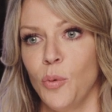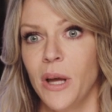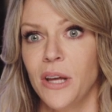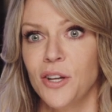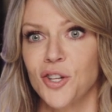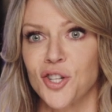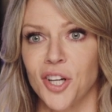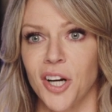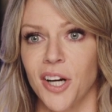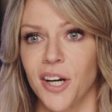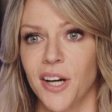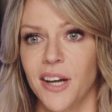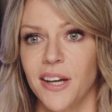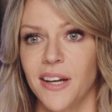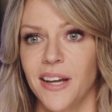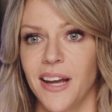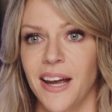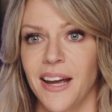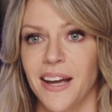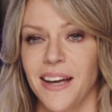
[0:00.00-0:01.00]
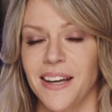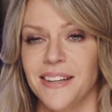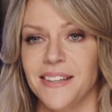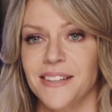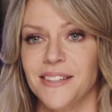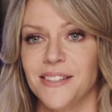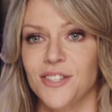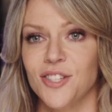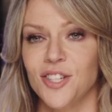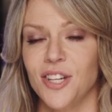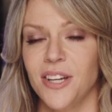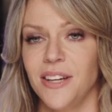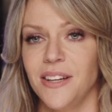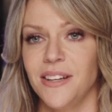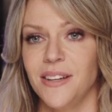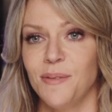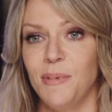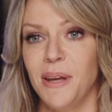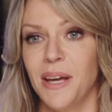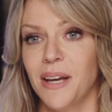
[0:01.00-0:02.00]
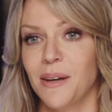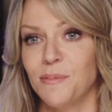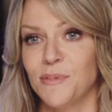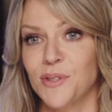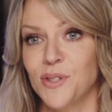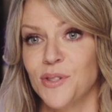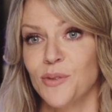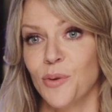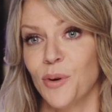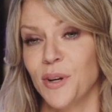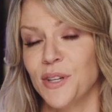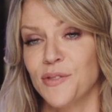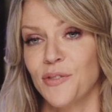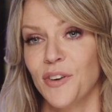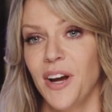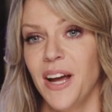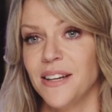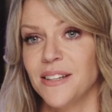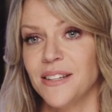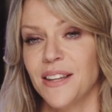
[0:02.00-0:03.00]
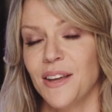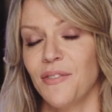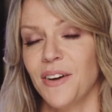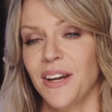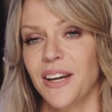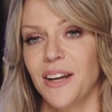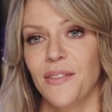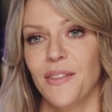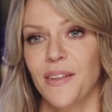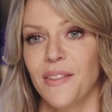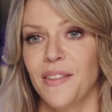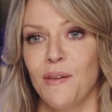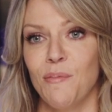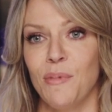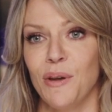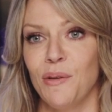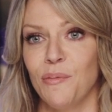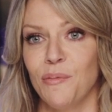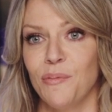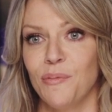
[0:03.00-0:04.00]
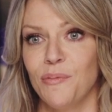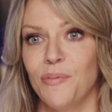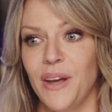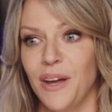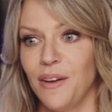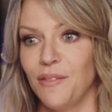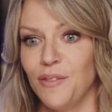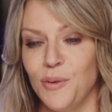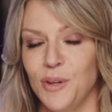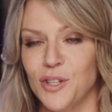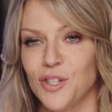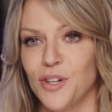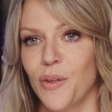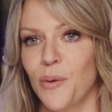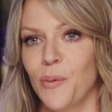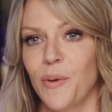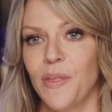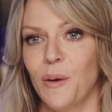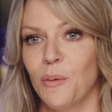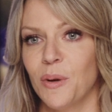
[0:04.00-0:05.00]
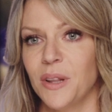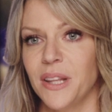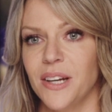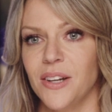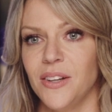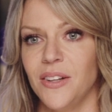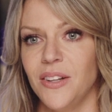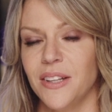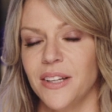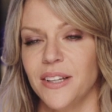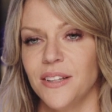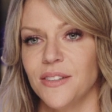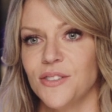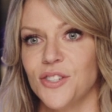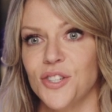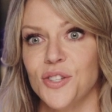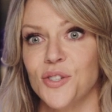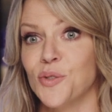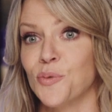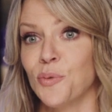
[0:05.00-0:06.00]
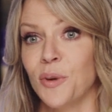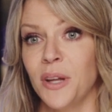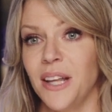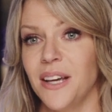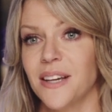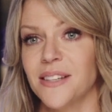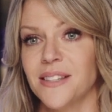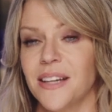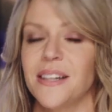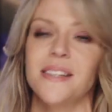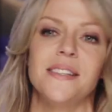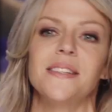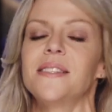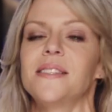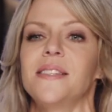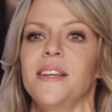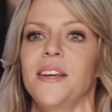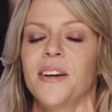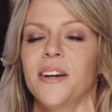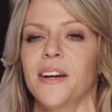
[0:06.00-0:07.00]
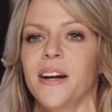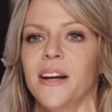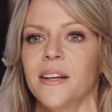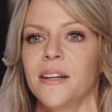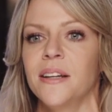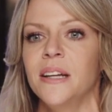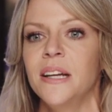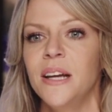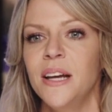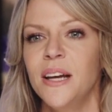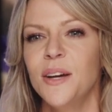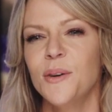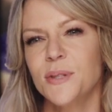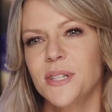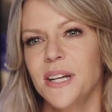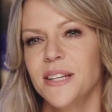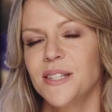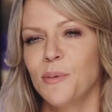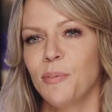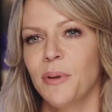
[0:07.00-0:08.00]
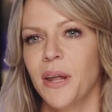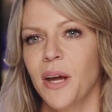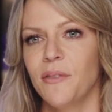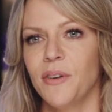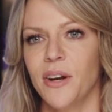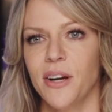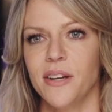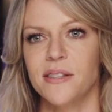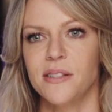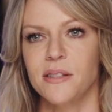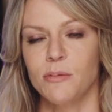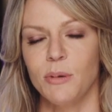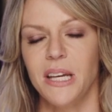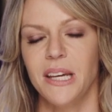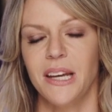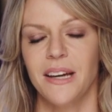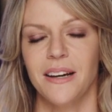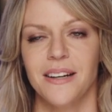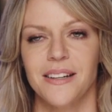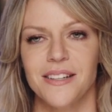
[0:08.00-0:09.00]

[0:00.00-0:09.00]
whale shark, and she becomes Dory's friend. They find out that they've been they knew each other when they were little, and she's really excited to see her. And it was nice to play a very sweet